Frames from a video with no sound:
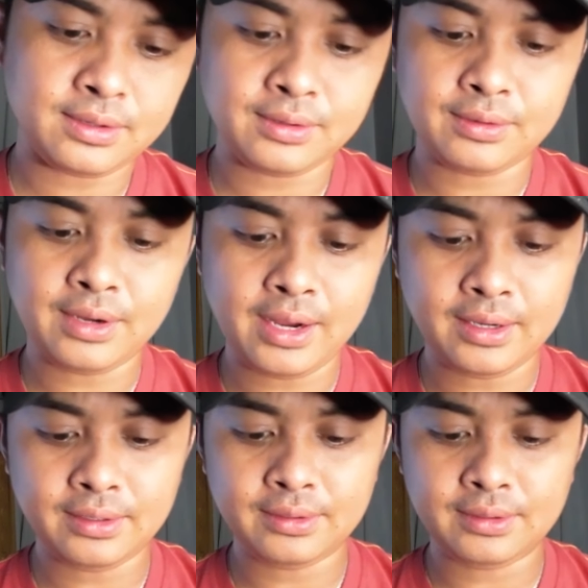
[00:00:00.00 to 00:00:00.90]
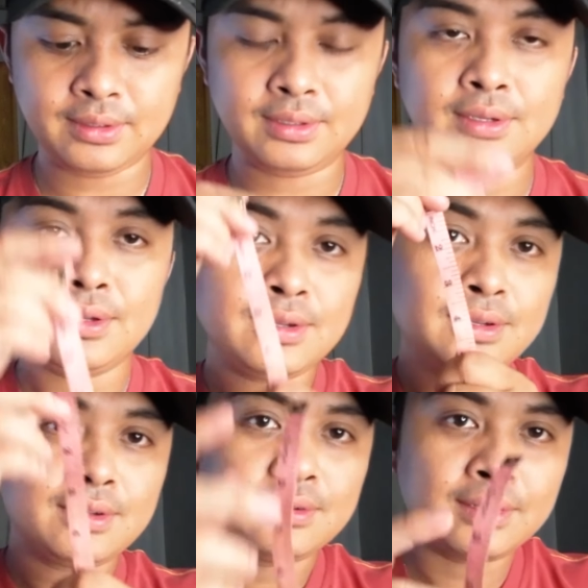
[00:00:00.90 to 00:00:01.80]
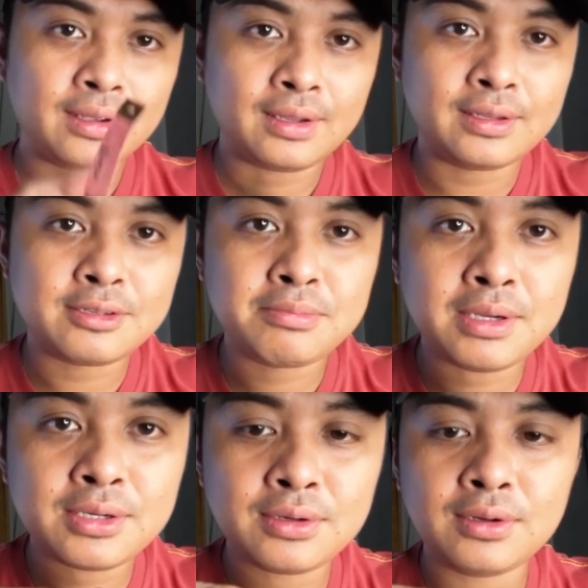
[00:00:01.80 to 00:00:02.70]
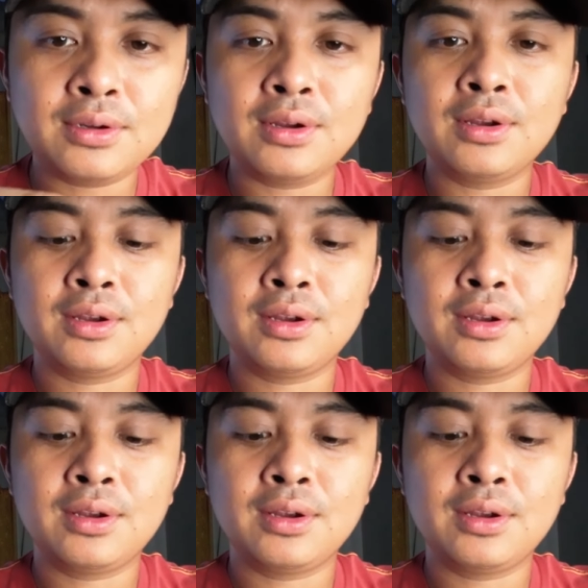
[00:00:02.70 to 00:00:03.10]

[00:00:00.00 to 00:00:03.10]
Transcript: around, okay, let's measure